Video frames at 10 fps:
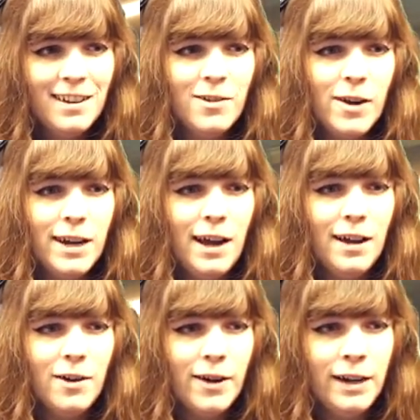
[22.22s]
quite uh,
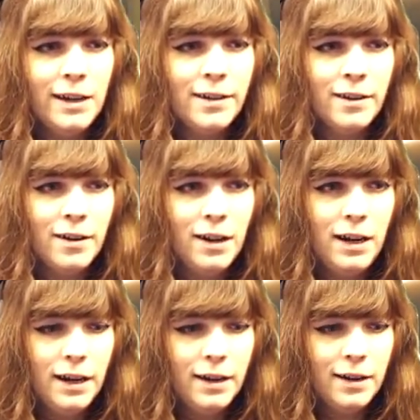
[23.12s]
quite nice, not gonna
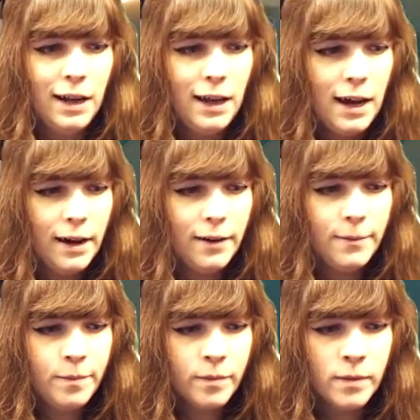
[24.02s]
lie. Hello!
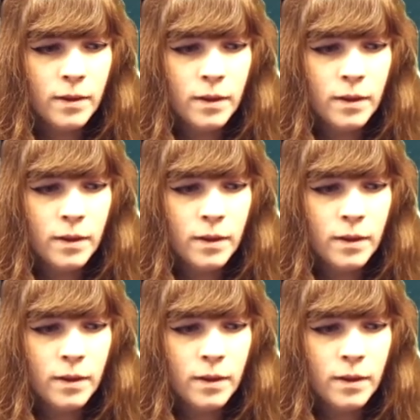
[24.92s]
Just checking